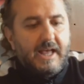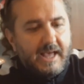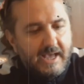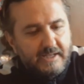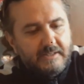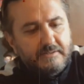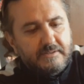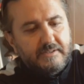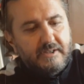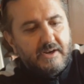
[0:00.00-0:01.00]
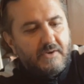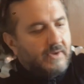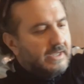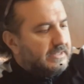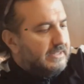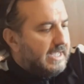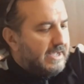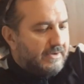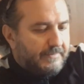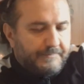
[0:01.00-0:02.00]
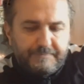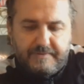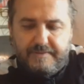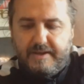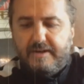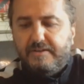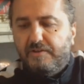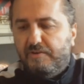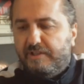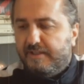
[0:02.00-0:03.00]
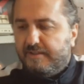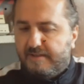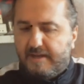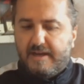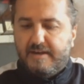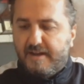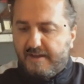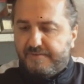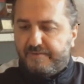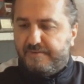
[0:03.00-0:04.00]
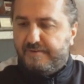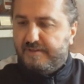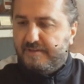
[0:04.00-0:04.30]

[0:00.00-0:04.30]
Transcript: And right now they're using another